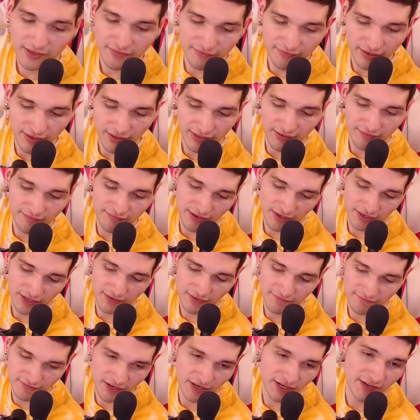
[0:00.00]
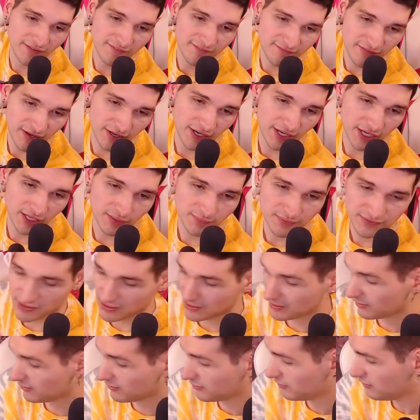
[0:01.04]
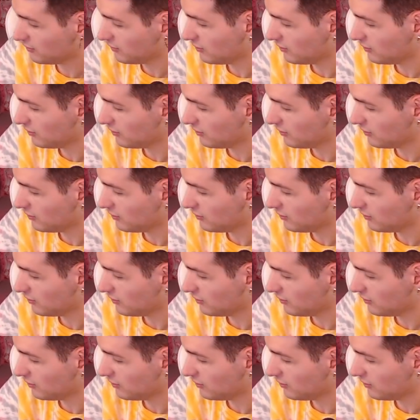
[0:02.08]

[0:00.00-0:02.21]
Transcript: very, very, very, very upset.